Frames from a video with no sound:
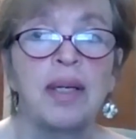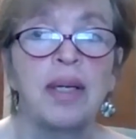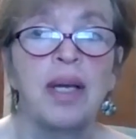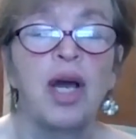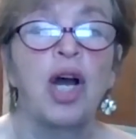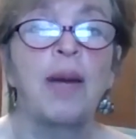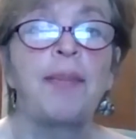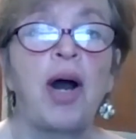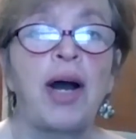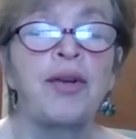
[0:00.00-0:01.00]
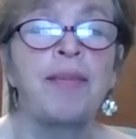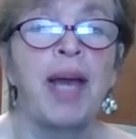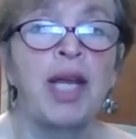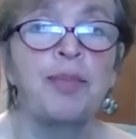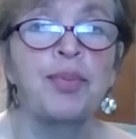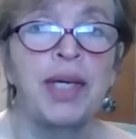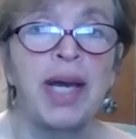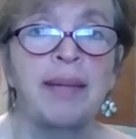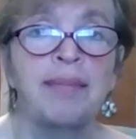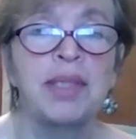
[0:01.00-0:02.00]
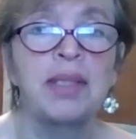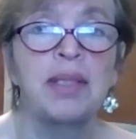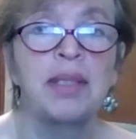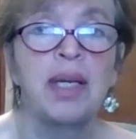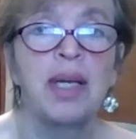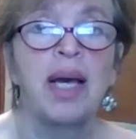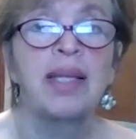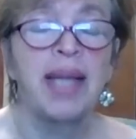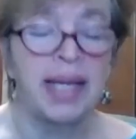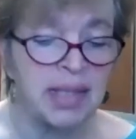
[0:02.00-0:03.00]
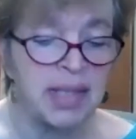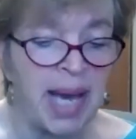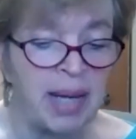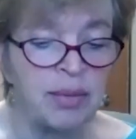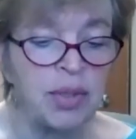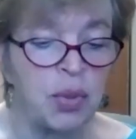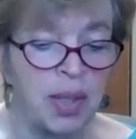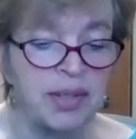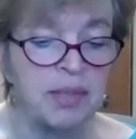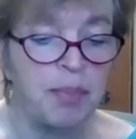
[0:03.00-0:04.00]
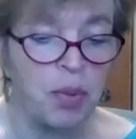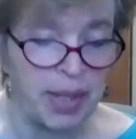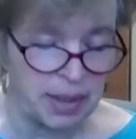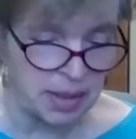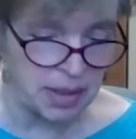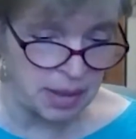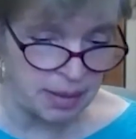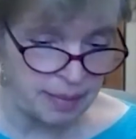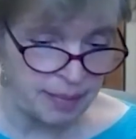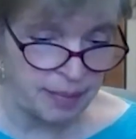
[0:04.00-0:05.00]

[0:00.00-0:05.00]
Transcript: More than that. A partner made a preempt. Let's count North's points.